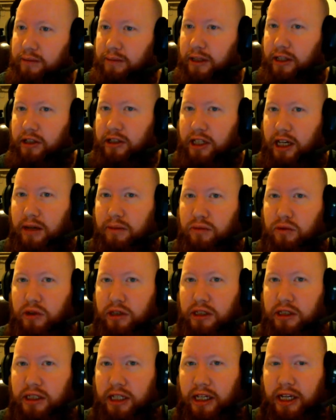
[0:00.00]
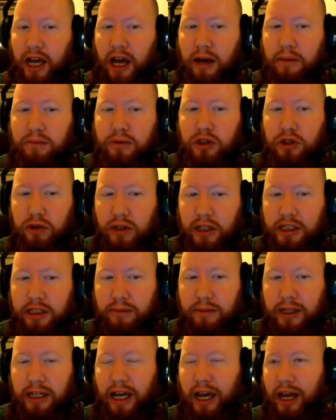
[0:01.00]
But there are times where it's like I'm shooting at
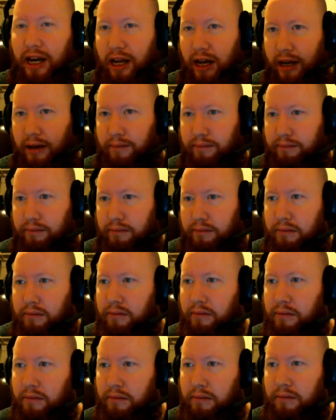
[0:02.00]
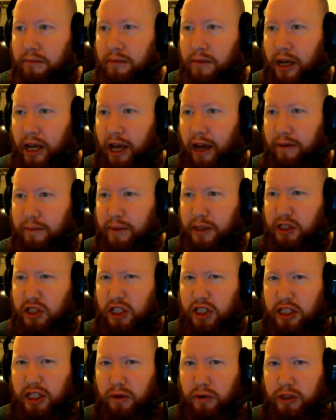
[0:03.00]
somebody and I'm have my
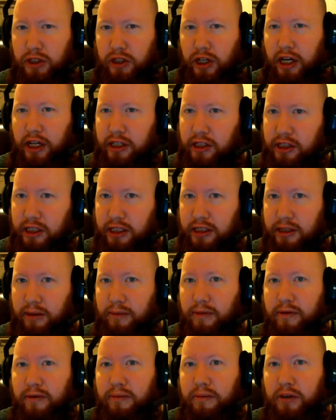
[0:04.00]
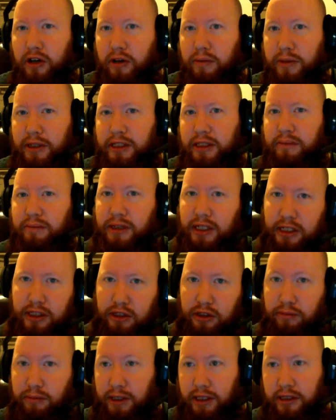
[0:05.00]
shots not registered. I understand some of them are missing because
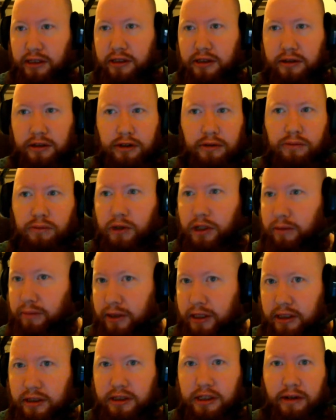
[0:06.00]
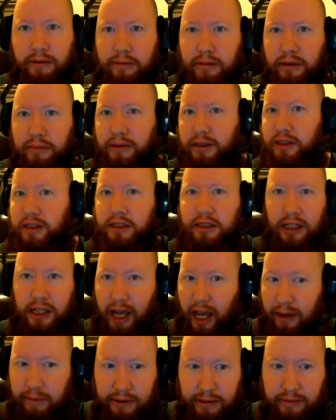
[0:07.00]
you miss. We miss. Everybody misses. It
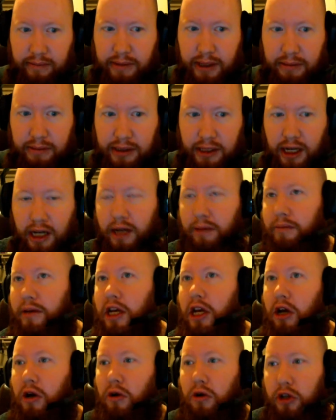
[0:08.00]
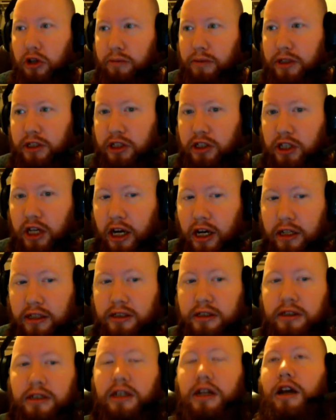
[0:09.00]
happens from time to time. You miss your
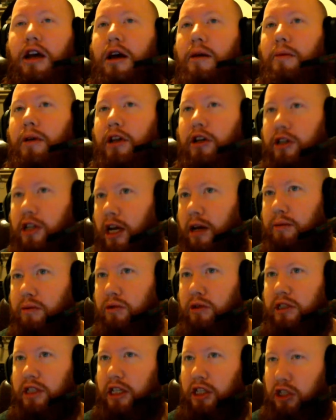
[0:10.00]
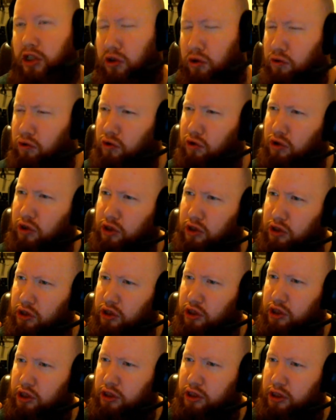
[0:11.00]
shots. But there are times where it's like you are
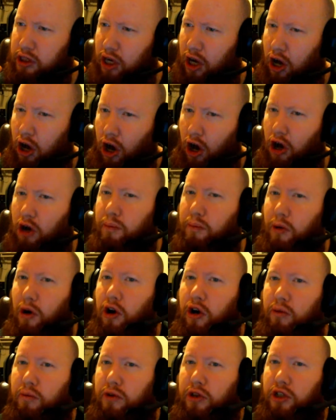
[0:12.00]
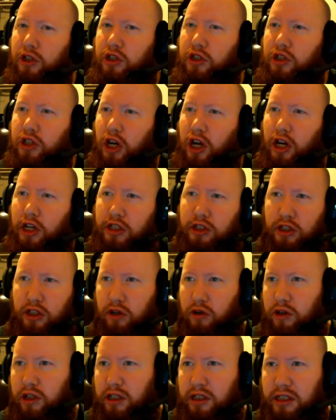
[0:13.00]
just on point with your shots.
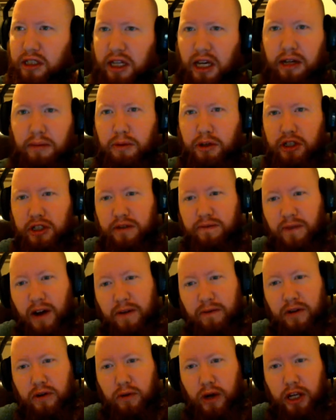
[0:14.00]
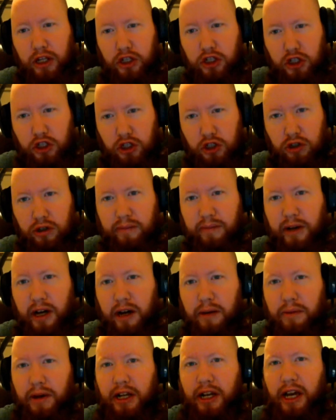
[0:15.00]
Like a person's 5 feet away and you shoot them
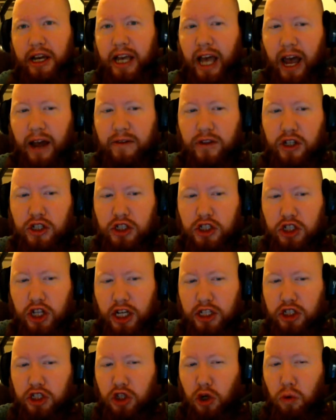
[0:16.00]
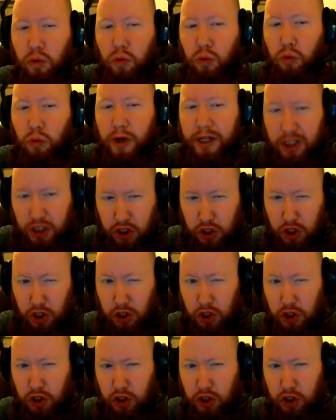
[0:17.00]
up and like half their shots don't register.